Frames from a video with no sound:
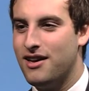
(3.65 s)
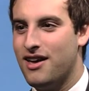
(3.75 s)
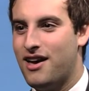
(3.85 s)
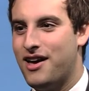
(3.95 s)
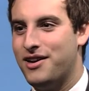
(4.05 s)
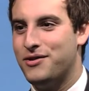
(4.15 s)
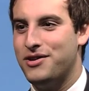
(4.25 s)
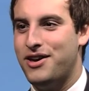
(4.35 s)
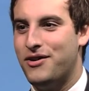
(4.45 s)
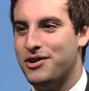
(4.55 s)
I go to
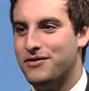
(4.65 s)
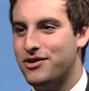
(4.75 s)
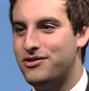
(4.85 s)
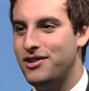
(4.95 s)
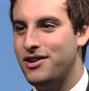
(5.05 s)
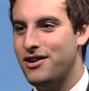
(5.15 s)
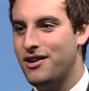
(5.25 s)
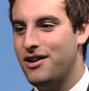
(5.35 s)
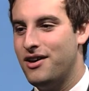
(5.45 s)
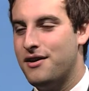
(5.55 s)
Yale University,
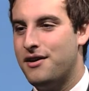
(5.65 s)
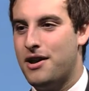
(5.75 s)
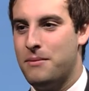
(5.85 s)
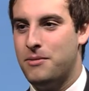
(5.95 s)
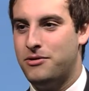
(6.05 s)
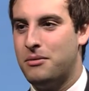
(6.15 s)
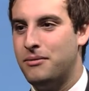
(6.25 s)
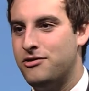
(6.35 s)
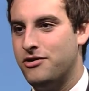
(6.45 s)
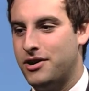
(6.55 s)
and I'm double
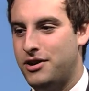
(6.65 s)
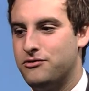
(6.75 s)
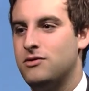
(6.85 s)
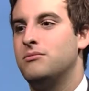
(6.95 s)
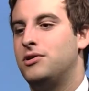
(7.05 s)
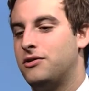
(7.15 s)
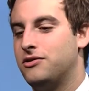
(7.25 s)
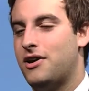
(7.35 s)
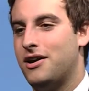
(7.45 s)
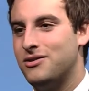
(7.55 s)
majoring in history and political
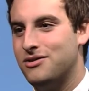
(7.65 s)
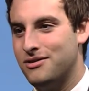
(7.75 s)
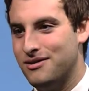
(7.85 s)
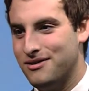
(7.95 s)
science.